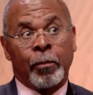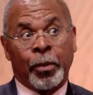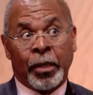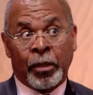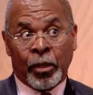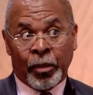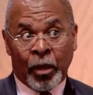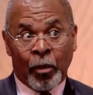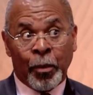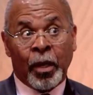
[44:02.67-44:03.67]
but
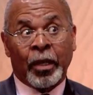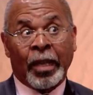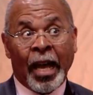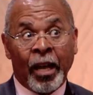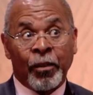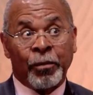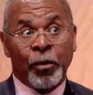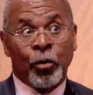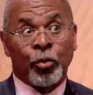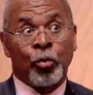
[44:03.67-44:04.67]
there'll be a lot of
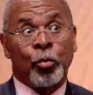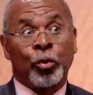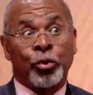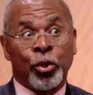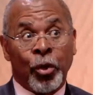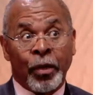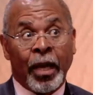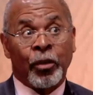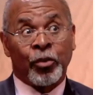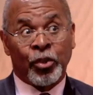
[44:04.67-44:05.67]
folks who will turn
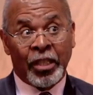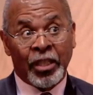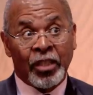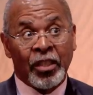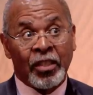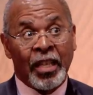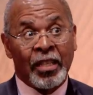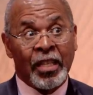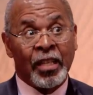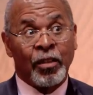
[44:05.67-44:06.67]
out just as they
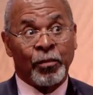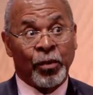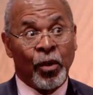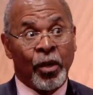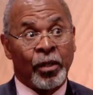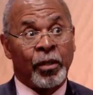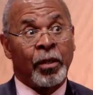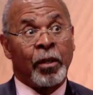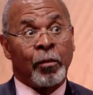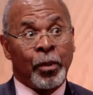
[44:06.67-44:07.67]
did in Florida
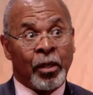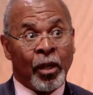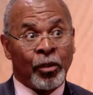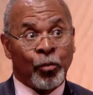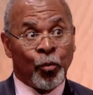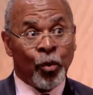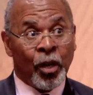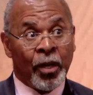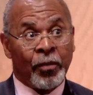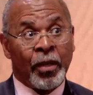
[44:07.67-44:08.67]
because,
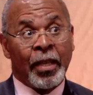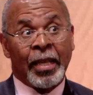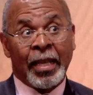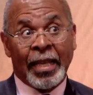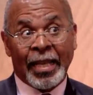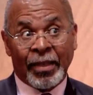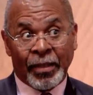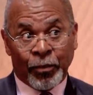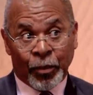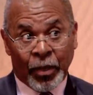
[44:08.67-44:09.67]
one,
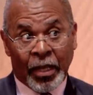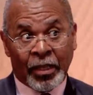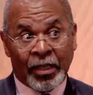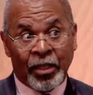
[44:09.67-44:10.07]
his